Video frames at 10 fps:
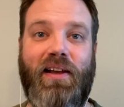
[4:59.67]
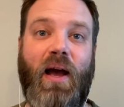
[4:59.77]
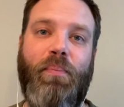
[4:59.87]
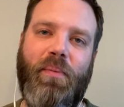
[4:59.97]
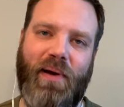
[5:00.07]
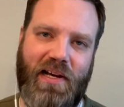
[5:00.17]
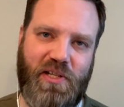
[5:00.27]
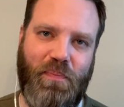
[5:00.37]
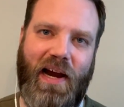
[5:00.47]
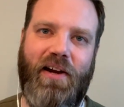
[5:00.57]
got bit by a
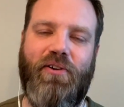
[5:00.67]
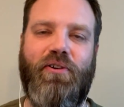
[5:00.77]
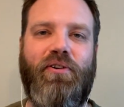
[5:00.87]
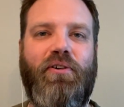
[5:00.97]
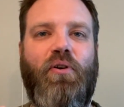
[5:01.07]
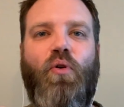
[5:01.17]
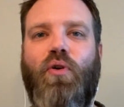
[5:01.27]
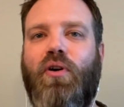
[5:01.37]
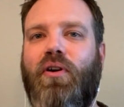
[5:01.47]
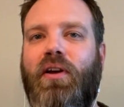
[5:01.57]
spider
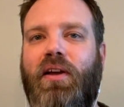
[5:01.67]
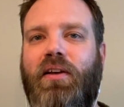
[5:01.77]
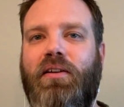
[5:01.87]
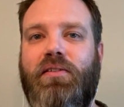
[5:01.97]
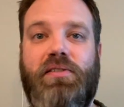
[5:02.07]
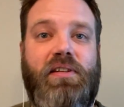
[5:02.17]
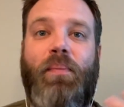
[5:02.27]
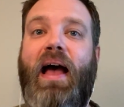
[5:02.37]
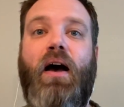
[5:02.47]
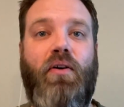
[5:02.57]
or
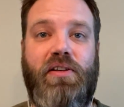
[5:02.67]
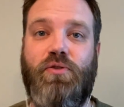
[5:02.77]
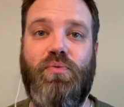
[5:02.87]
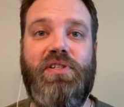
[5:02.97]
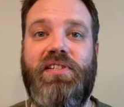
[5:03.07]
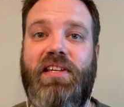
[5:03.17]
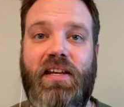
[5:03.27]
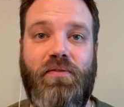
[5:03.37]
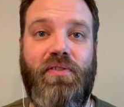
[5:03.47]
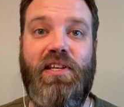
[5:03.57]
somehow has received